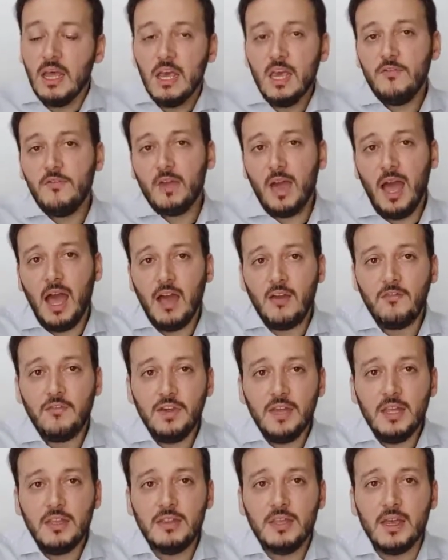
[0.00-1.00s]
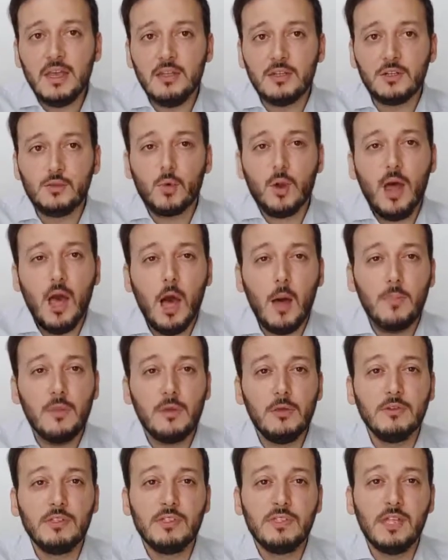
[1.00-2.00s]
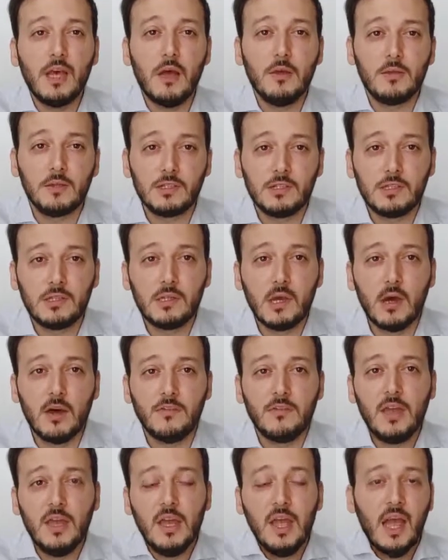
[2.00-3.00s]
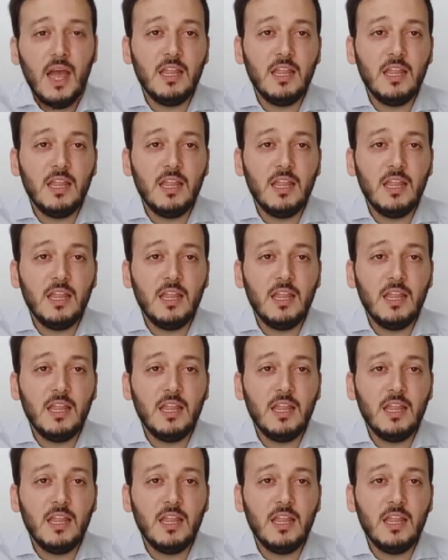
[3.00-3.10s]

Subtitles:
If you have retailers who are helping you sell your stuff,